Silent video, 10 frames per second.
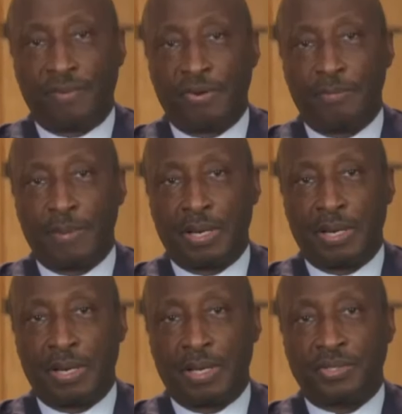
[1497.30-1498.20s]
very much
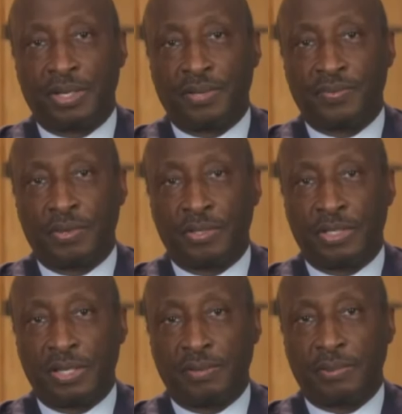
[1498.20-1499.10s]
is
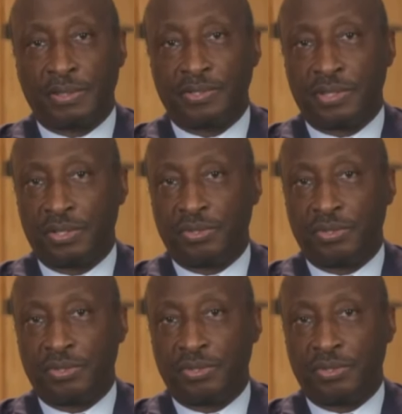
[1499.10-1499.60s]
dealing with this